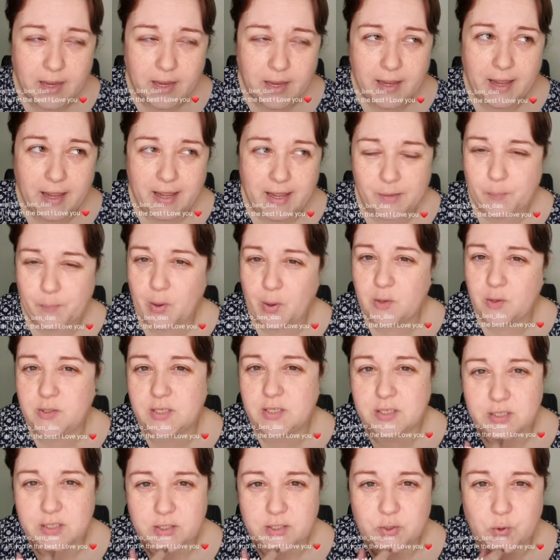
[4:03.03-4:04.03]
I
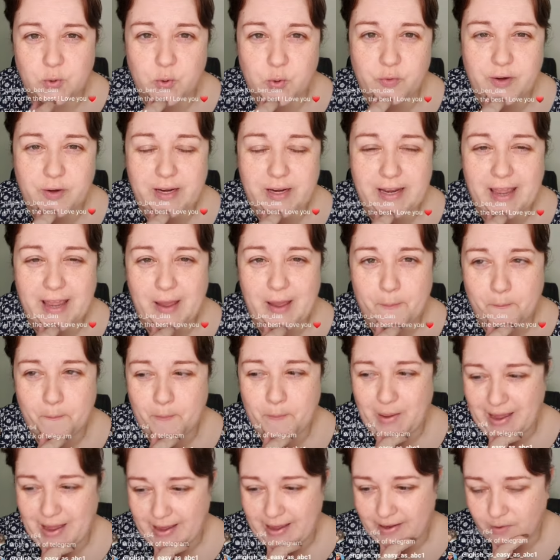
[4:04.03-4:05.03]
posted a story
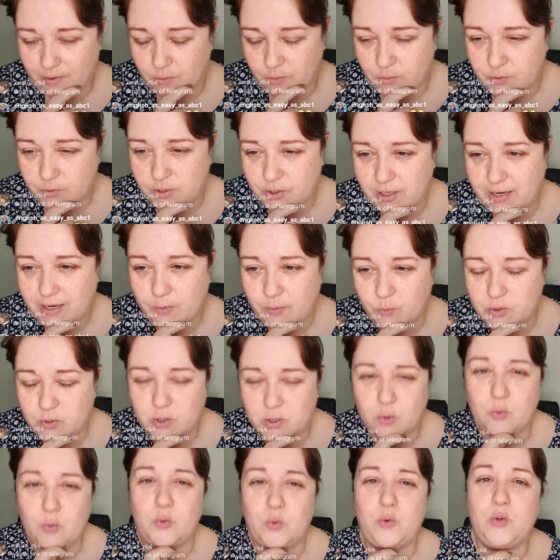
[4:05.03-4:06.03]
about, it
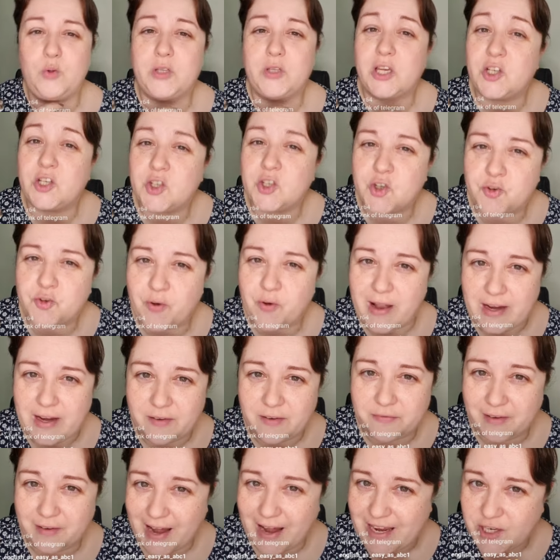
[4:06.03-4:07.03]
was called
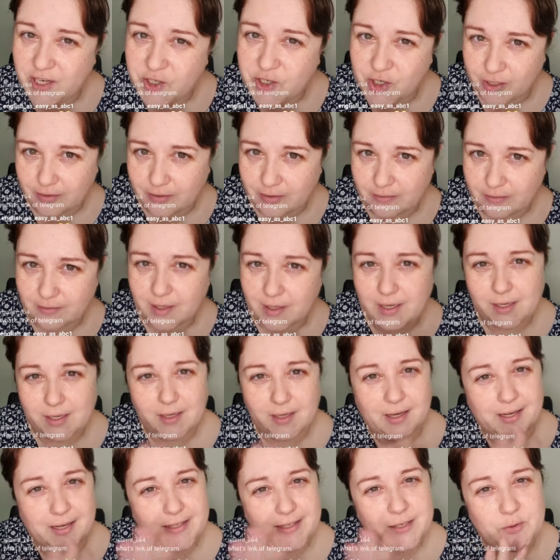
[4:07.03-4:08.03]
shrinkflation.
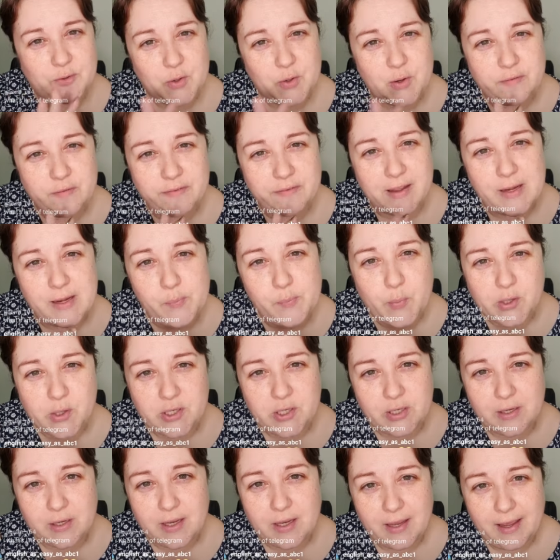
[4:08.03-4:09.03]
I don't know if
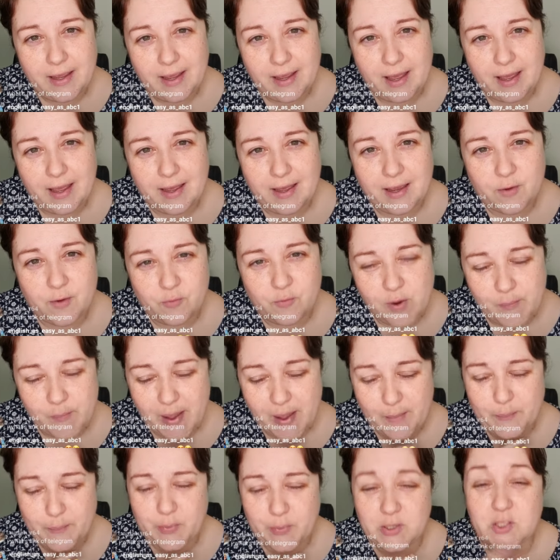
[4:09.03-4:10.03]
anybody
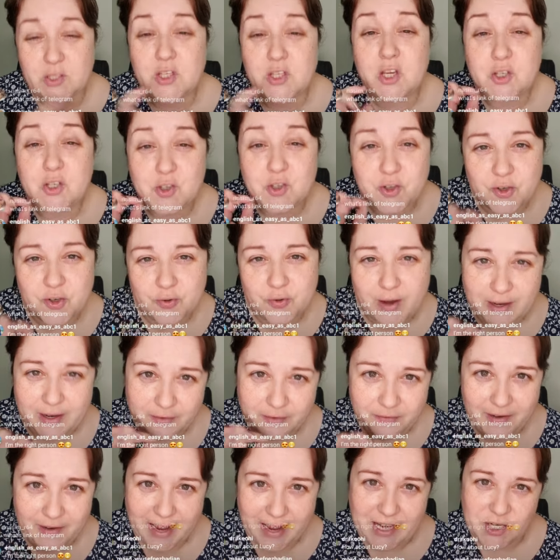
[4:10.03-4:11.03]
remembers
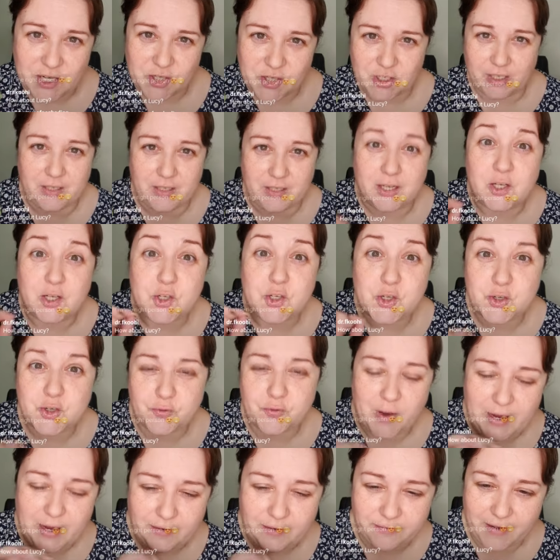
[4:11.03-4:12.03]

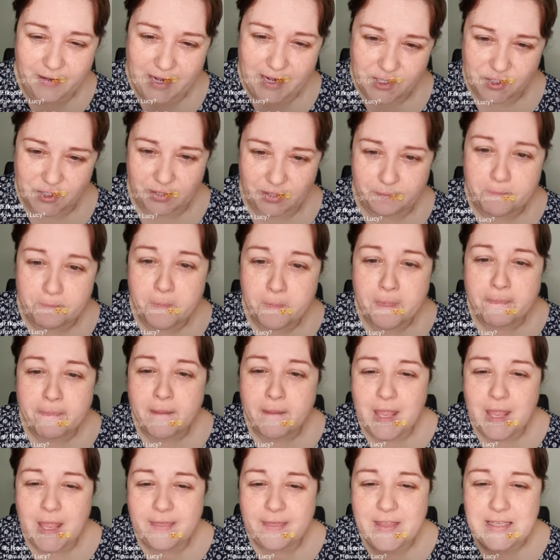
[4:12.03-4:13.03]
shrinkflation.
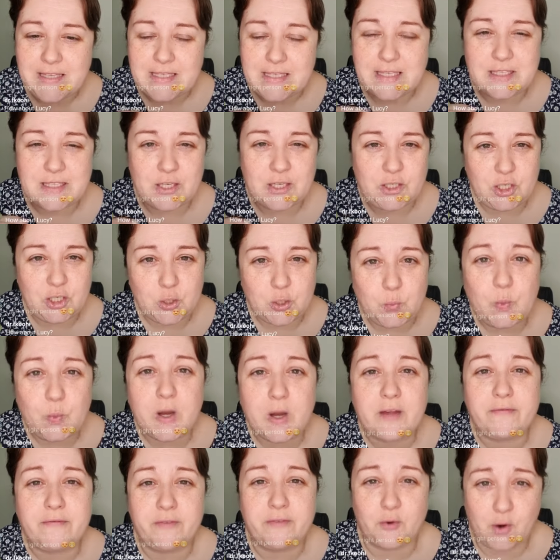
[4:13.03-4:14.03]
This is a new
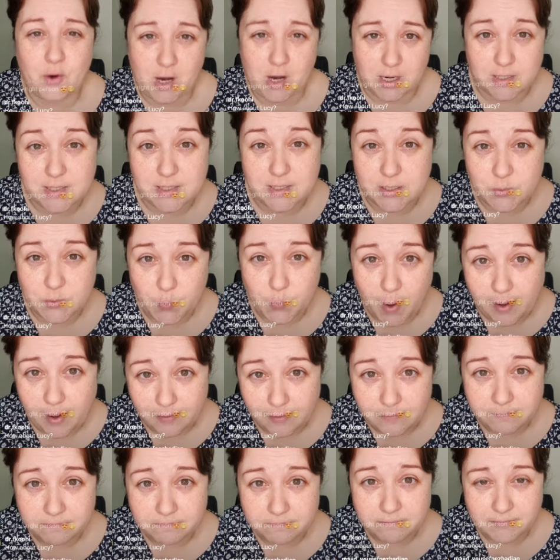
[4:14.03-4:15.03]
word for us as
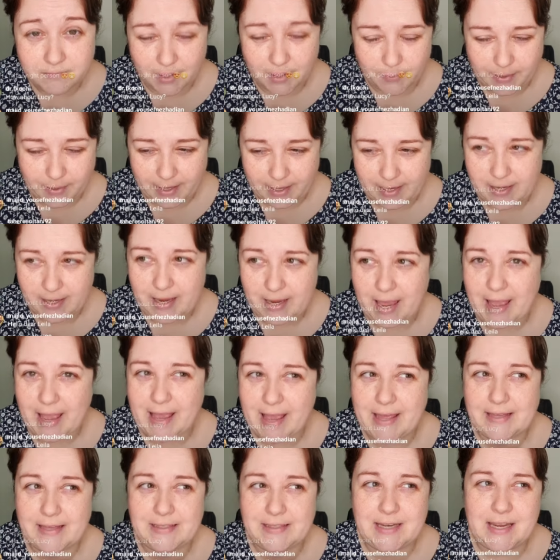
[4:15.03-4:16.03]
well, okay?
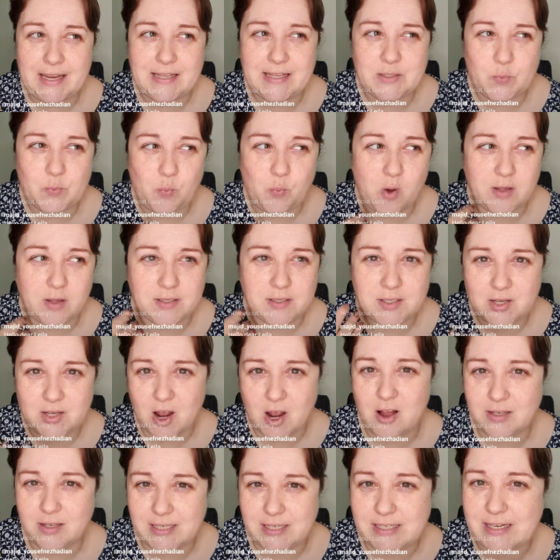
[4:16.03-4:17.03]
And it's what
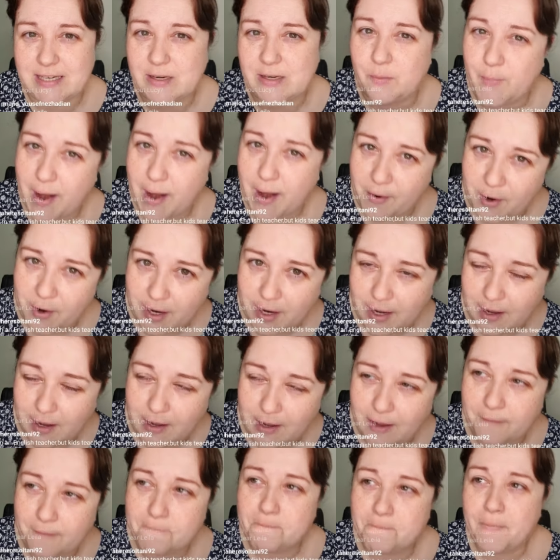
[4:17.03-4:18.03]
started in
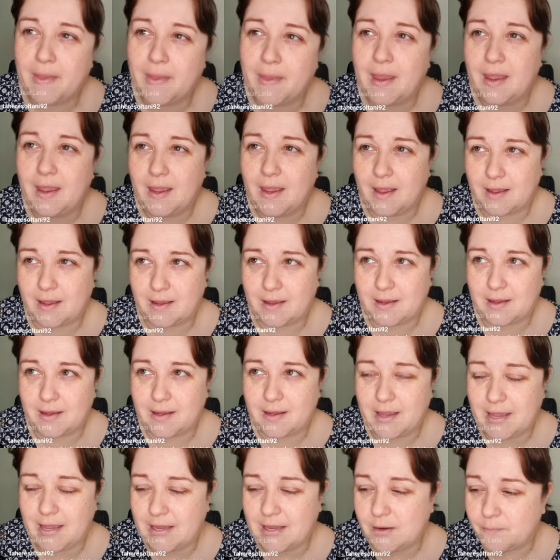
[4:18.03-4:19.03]
America.
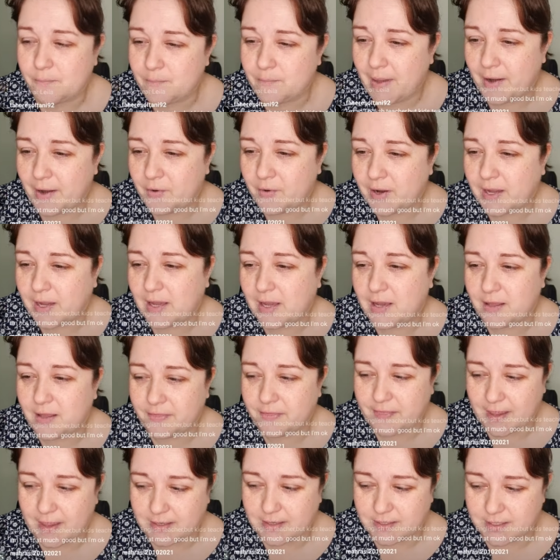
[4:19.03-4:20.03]
In
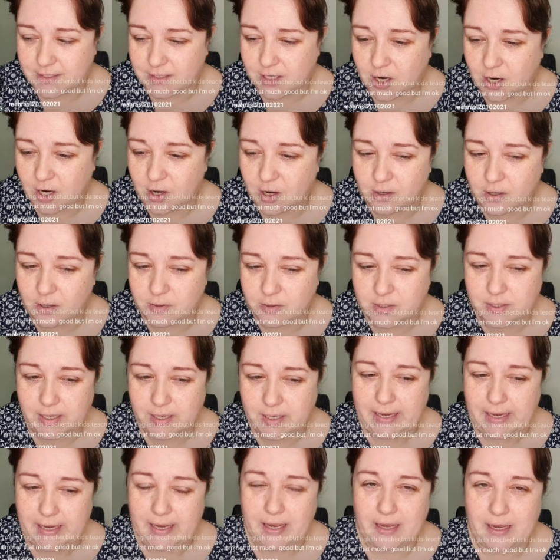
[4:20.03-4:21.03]
America, they start
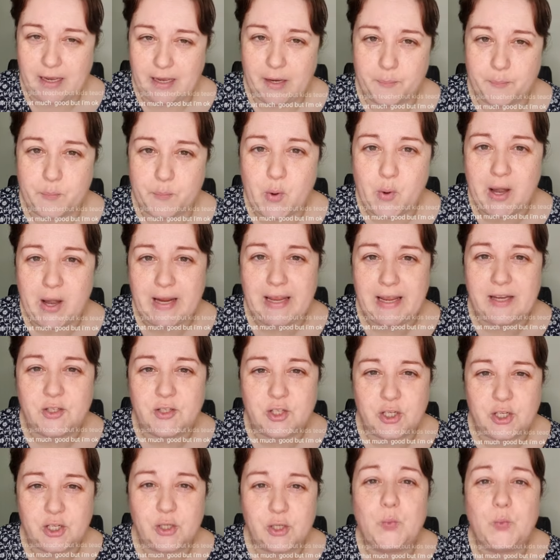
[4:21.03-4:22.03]

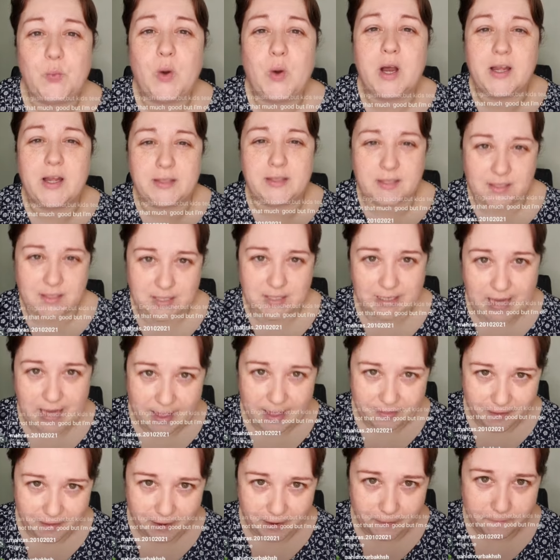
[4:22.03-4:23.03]
bringing two words
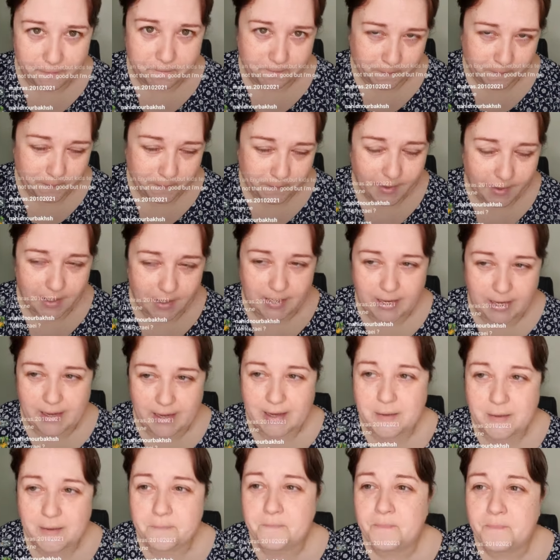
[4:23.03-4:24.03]
together,
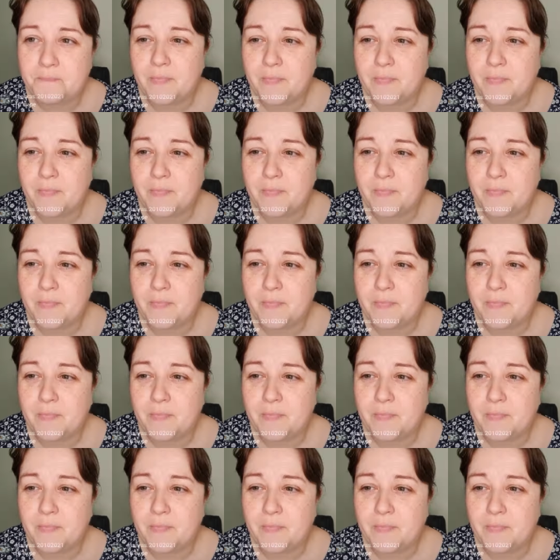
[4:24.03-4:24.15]
yeah?